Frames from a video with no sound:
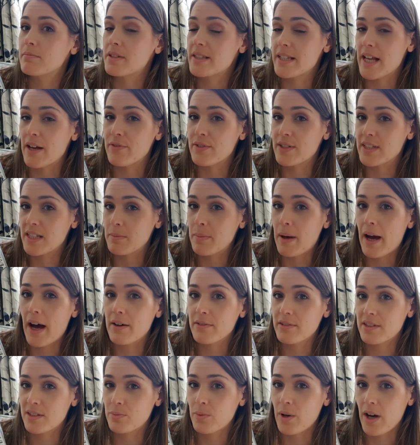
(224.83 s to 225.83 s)

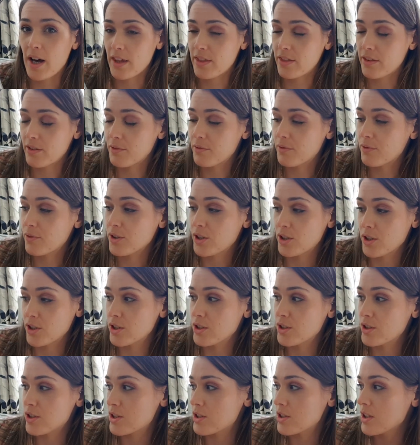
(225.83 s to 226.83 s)
£70 worth of
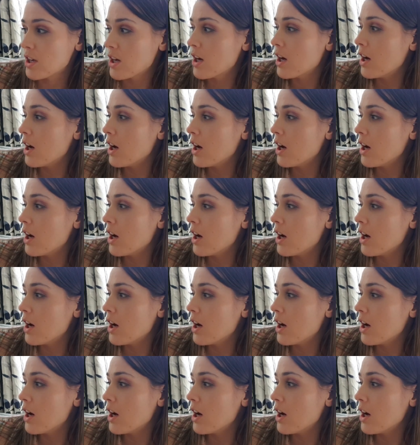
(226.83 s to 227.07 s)
goods.